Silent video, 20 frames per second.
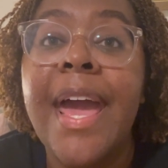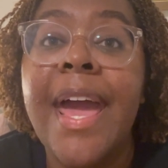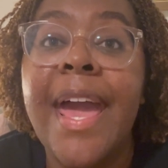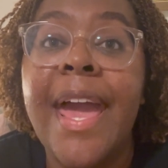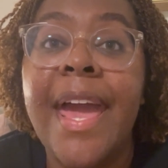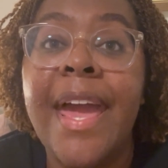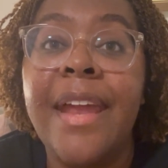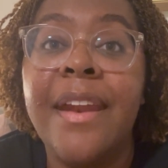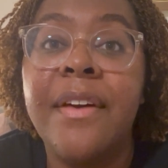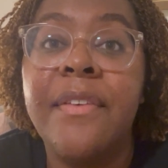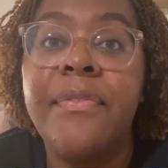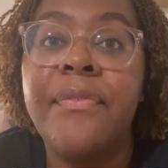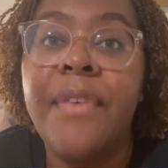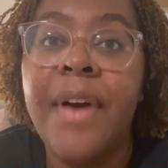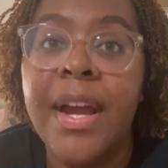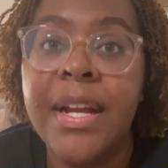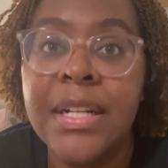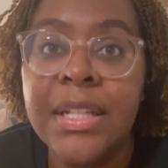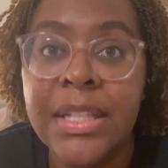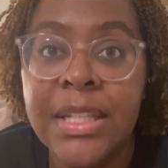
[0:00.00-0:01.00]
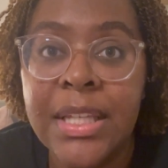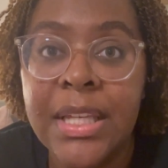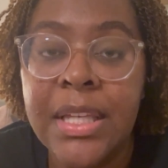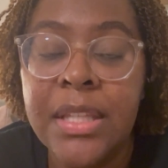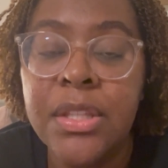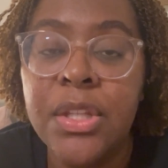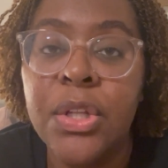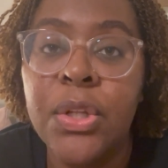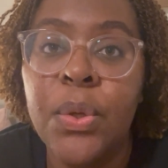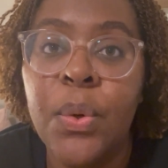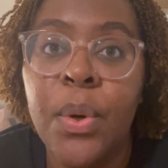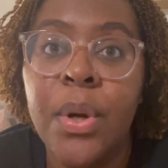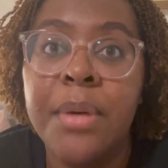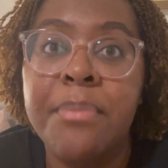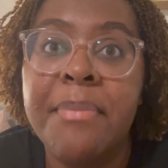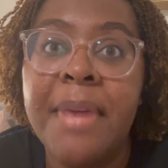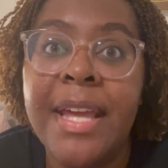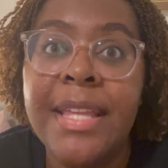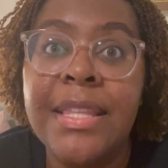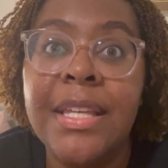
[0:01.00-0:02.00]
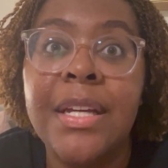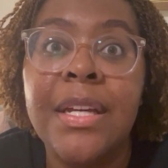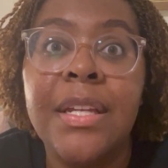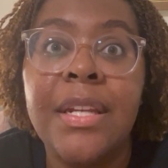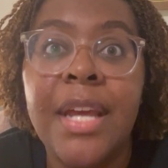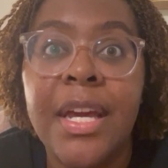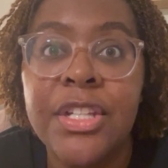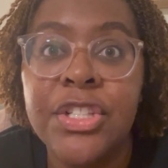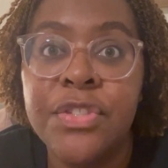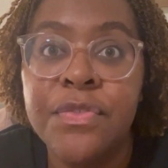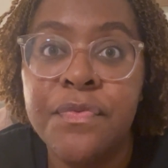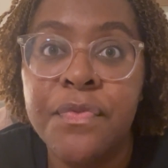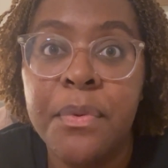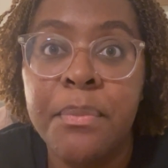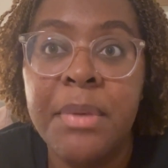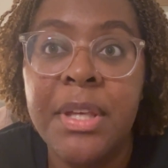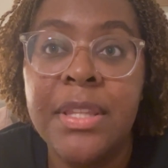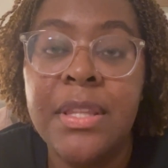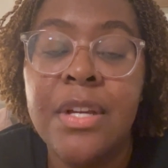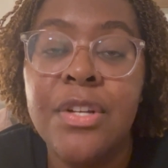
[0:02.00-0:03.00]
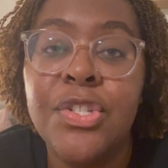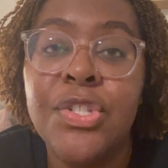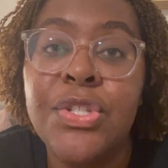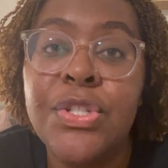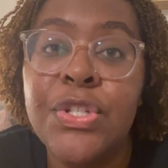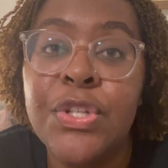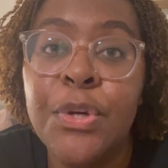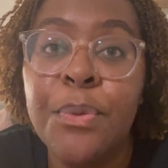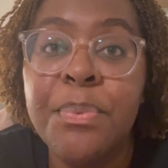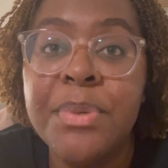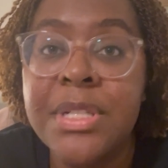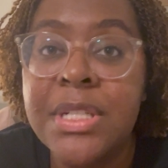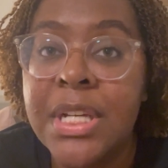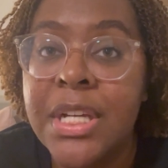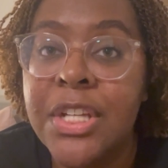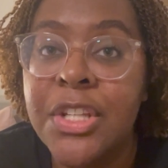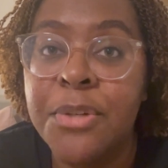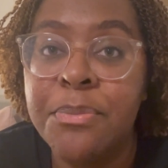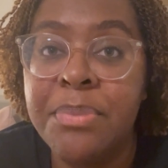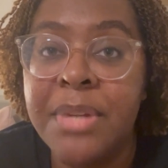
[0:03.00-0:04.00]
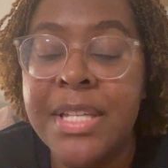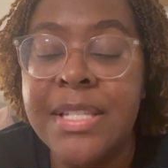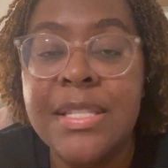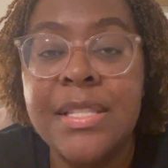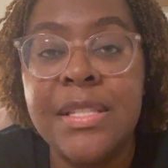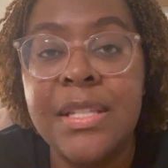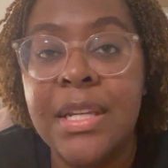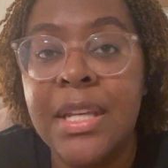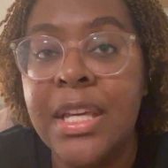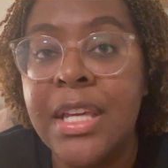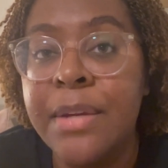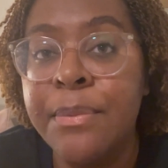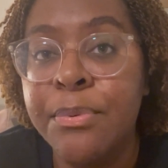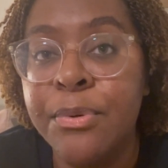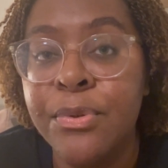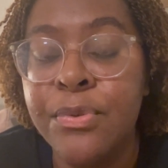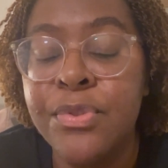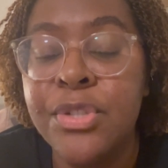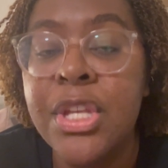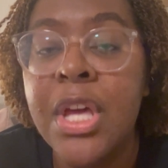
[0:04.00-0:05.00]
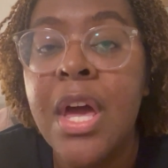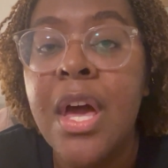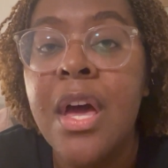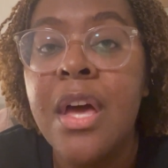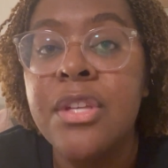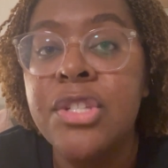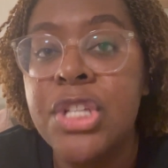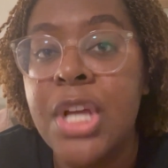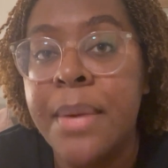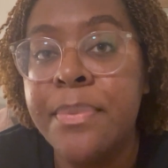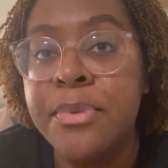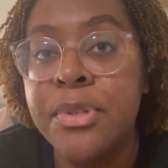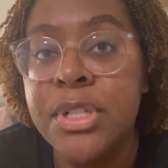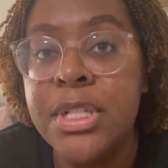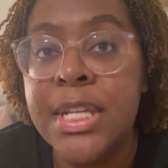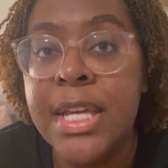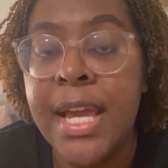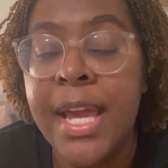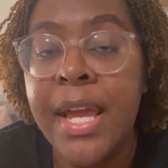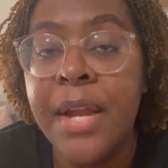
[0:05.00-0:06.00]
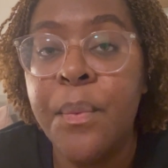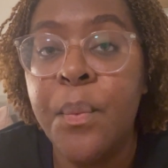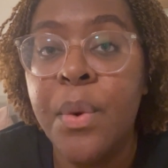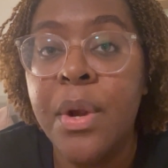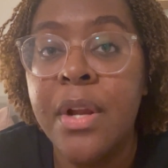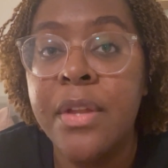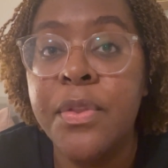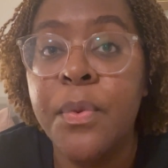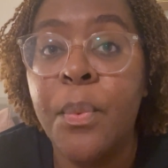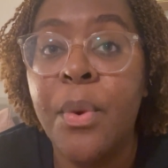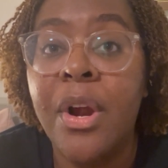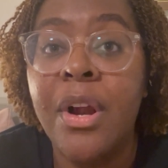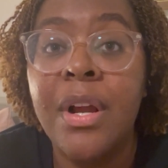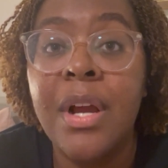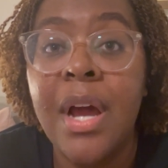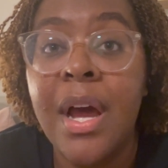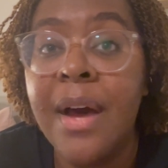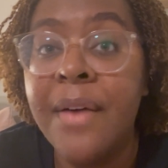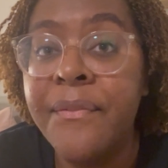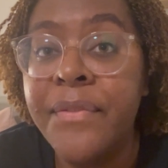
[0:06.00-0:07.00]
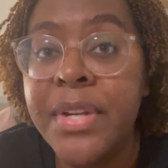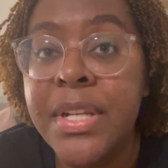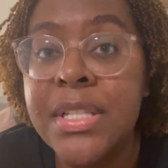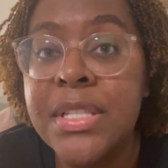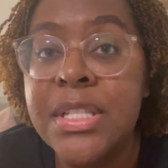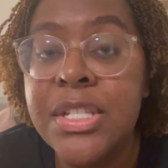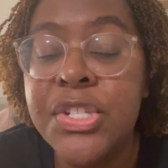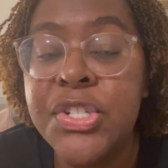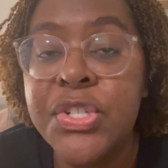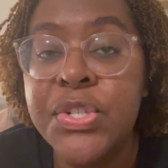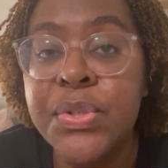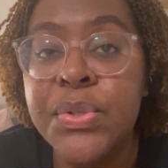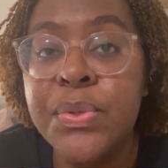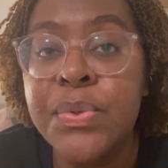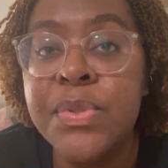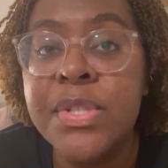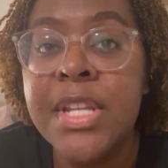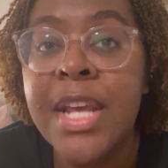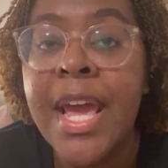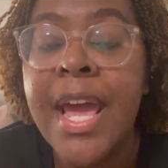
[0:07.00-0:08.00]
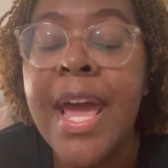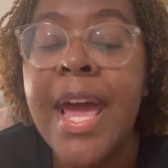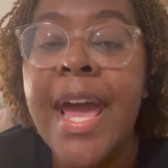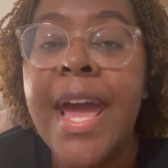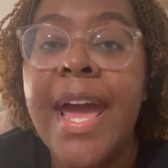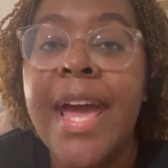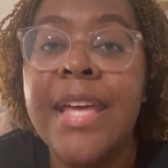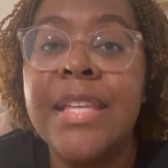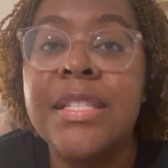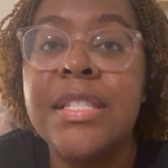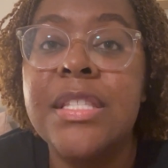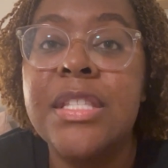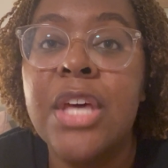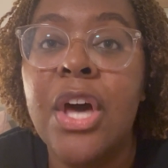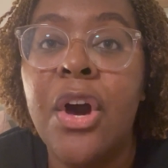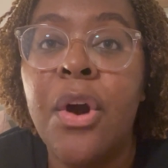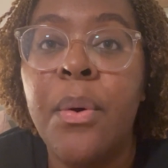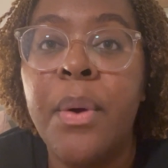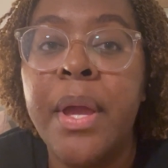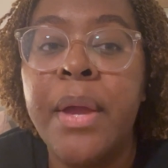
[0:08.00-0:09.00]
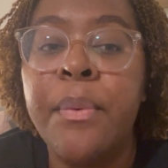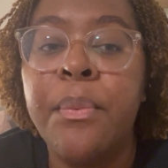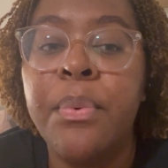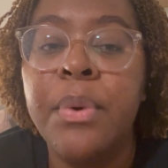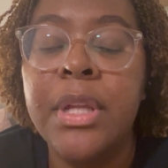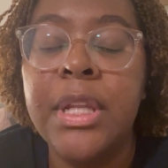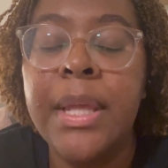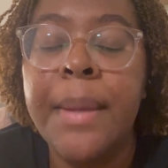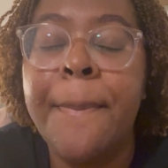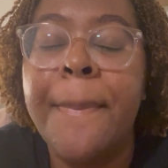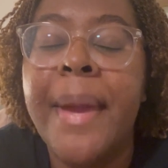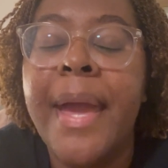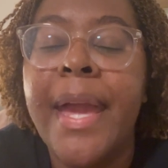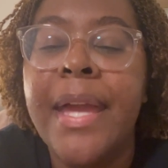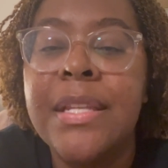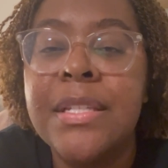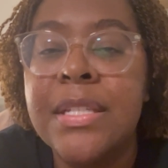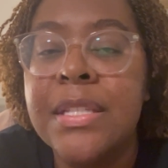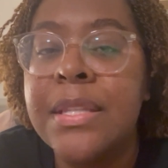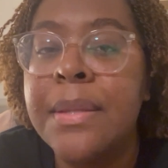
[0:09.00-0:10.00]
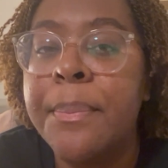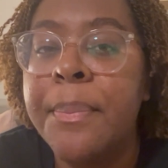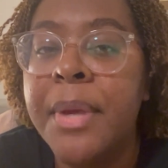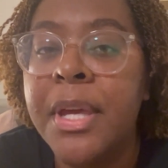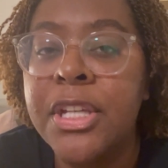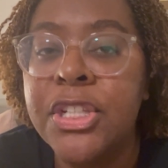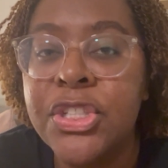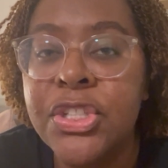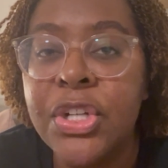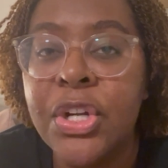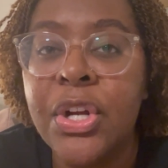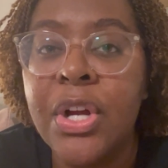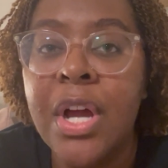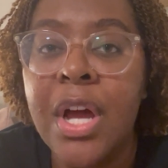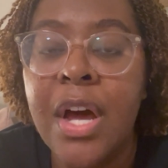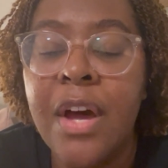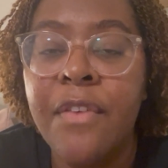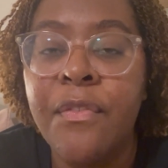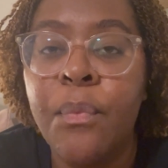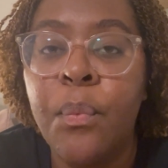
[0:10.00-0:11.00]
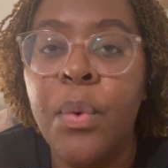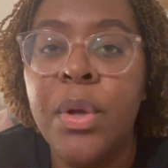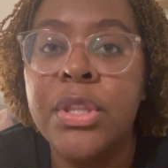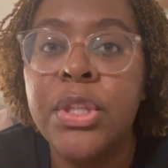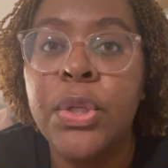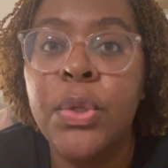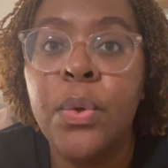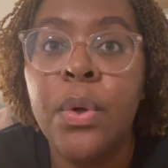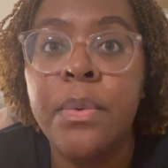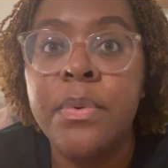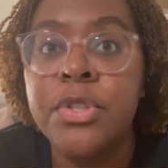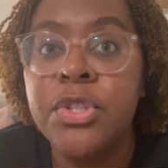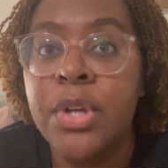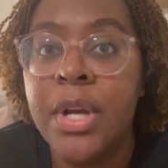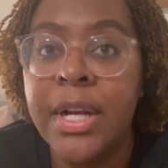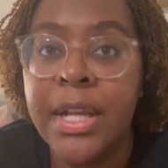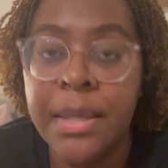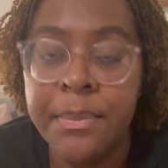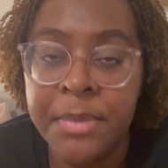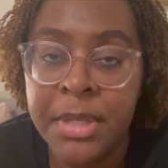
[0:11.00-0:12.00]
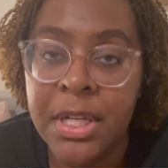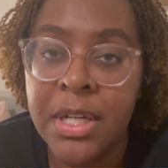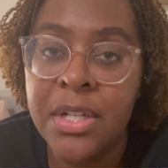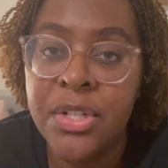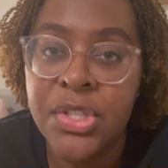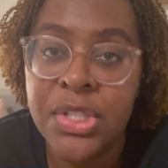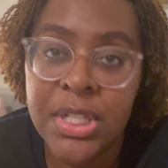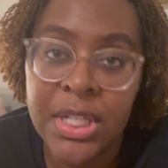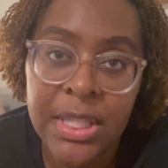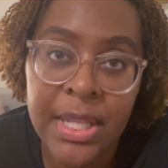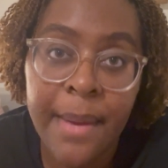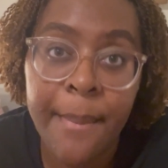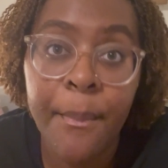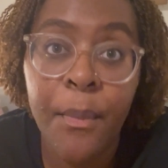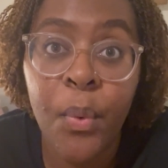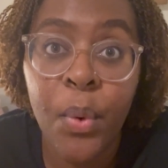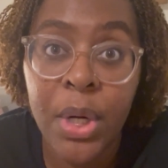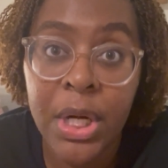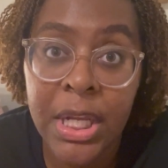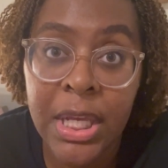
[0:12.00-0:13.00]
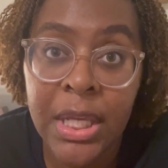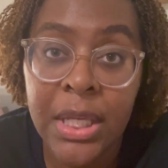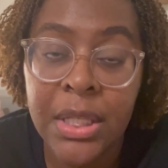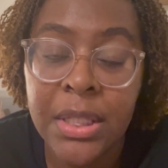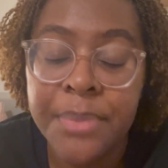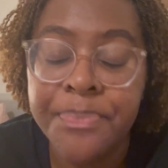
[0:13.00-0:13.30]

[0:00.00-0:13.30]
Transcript: And finally, the Lord made the connection for me. There's two particular places in Hebrews chapter 10 where the word confidence is used. And so it really painted the picture of what the Lord was trying to get me to understand that morning.